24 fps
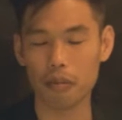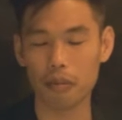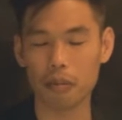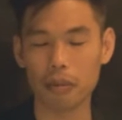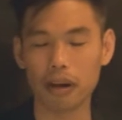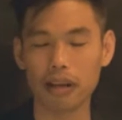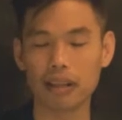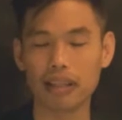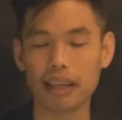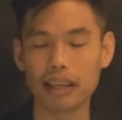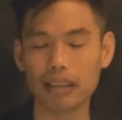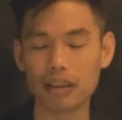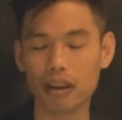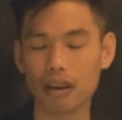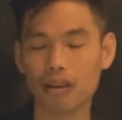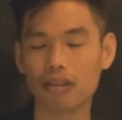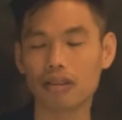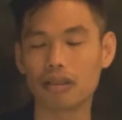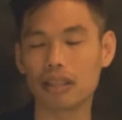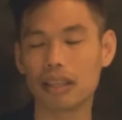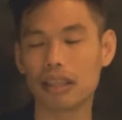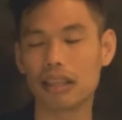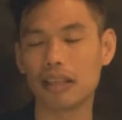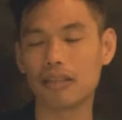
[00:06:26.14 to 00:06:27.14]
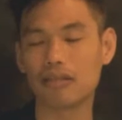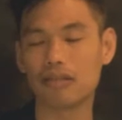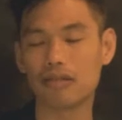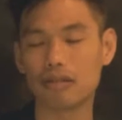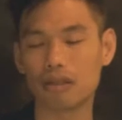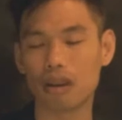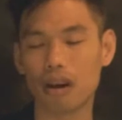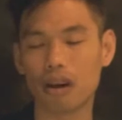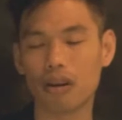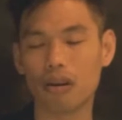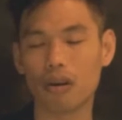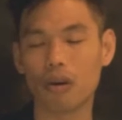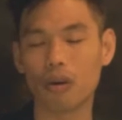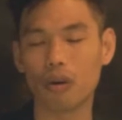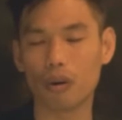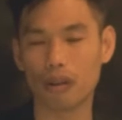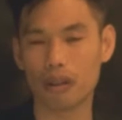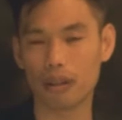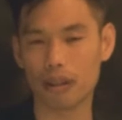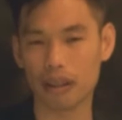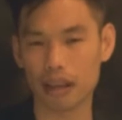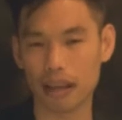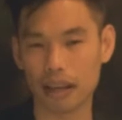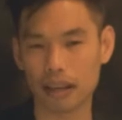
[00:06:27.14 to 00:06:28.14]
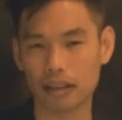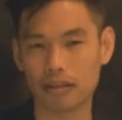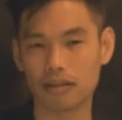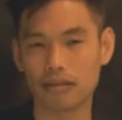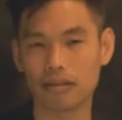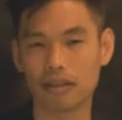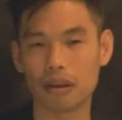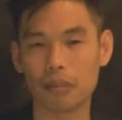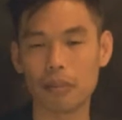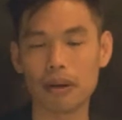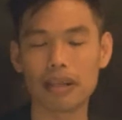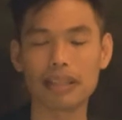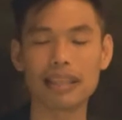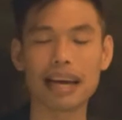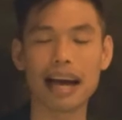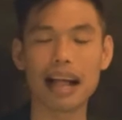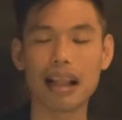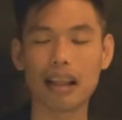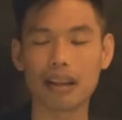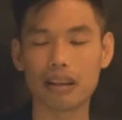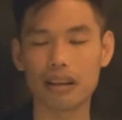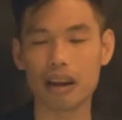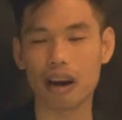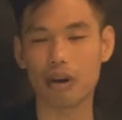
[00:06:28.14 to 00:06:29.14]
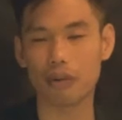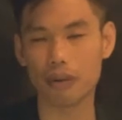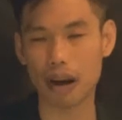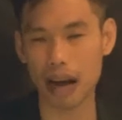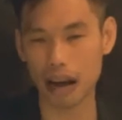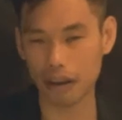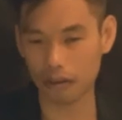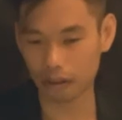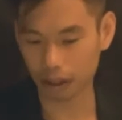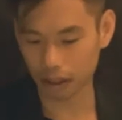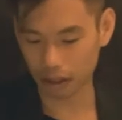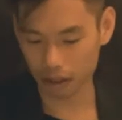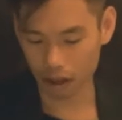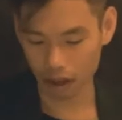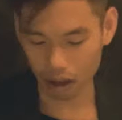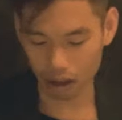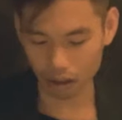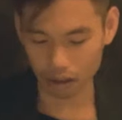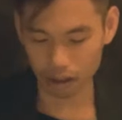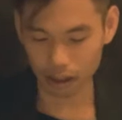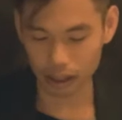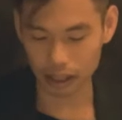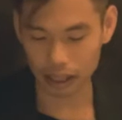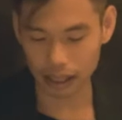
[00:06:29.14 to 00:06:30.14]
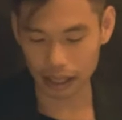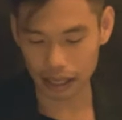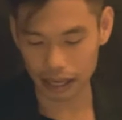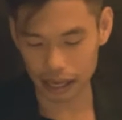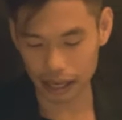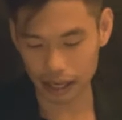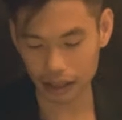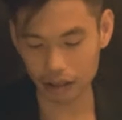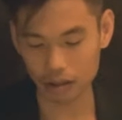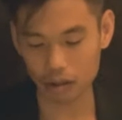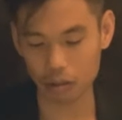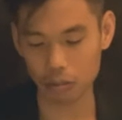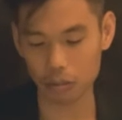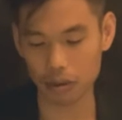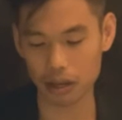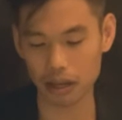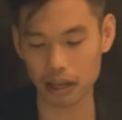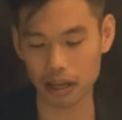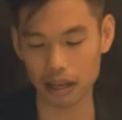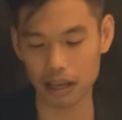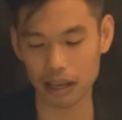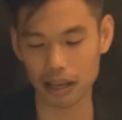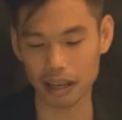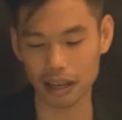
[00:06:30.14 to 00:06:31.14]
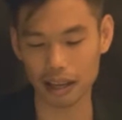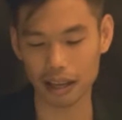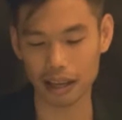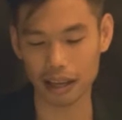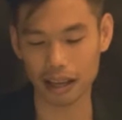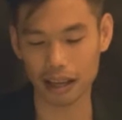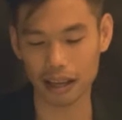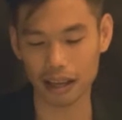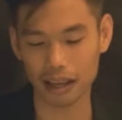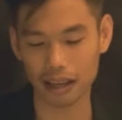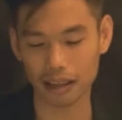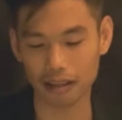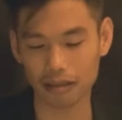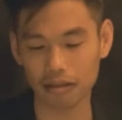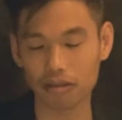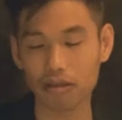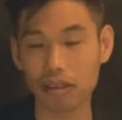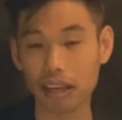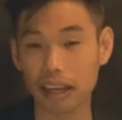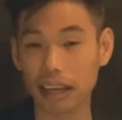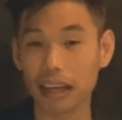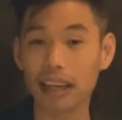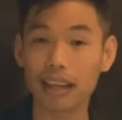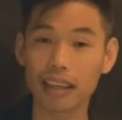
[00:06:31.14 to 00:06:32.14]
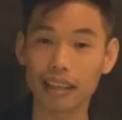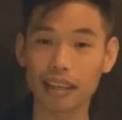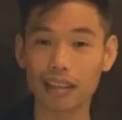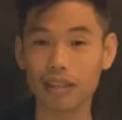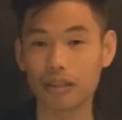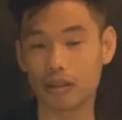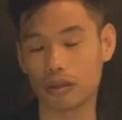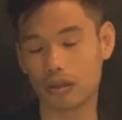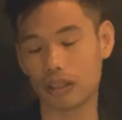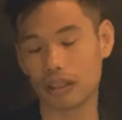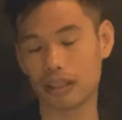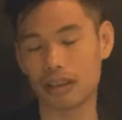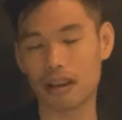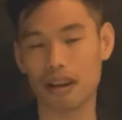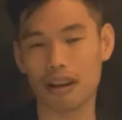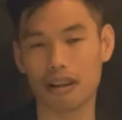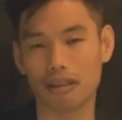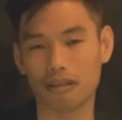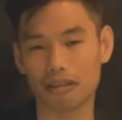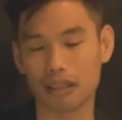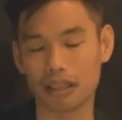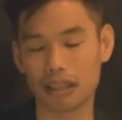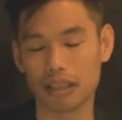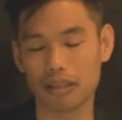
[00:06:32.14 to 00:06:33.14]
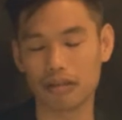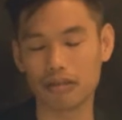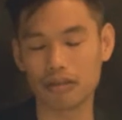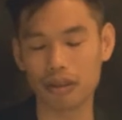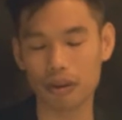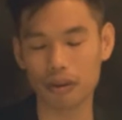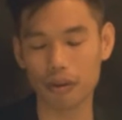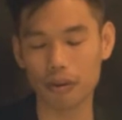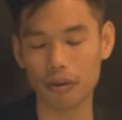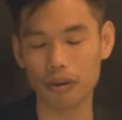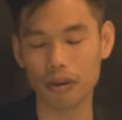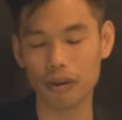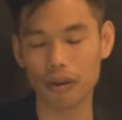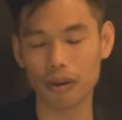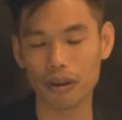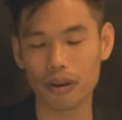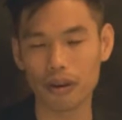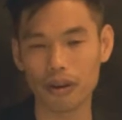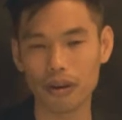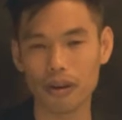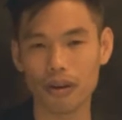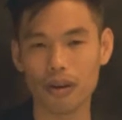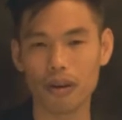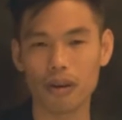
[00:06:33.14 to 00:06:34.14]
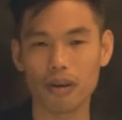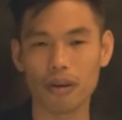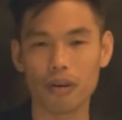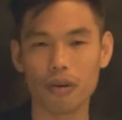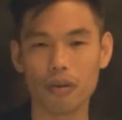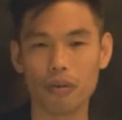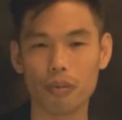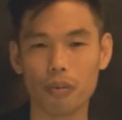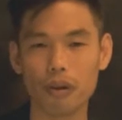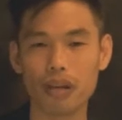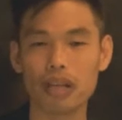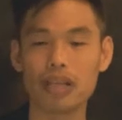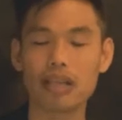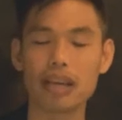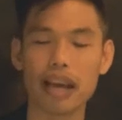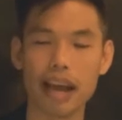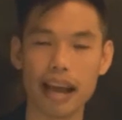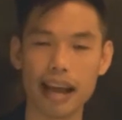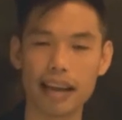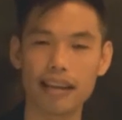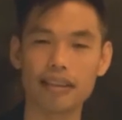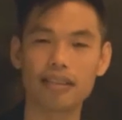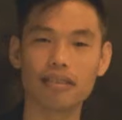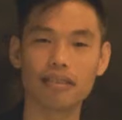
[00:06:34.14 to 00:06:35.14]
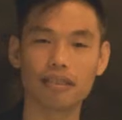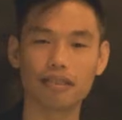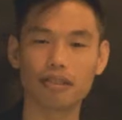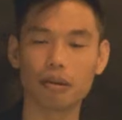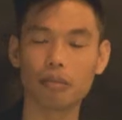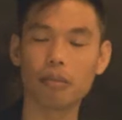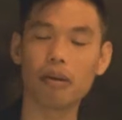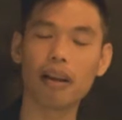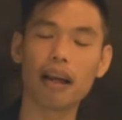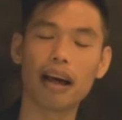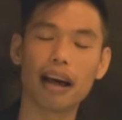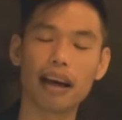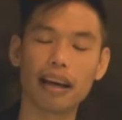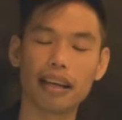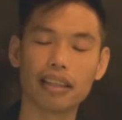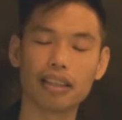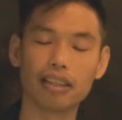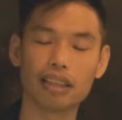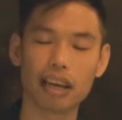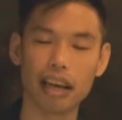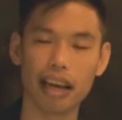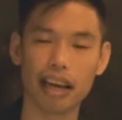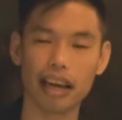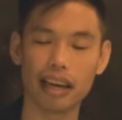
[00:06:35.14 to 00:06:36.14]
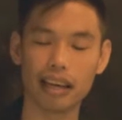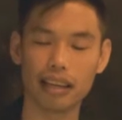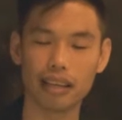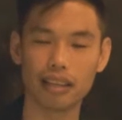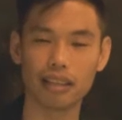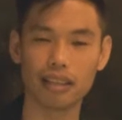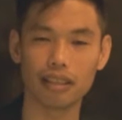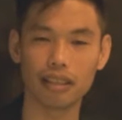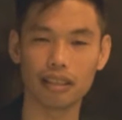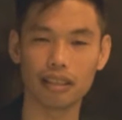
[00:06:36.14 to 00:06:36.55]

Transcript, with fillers: But technology is not only things, the mentality around technology need to be synced to technology. So we change the supply chain.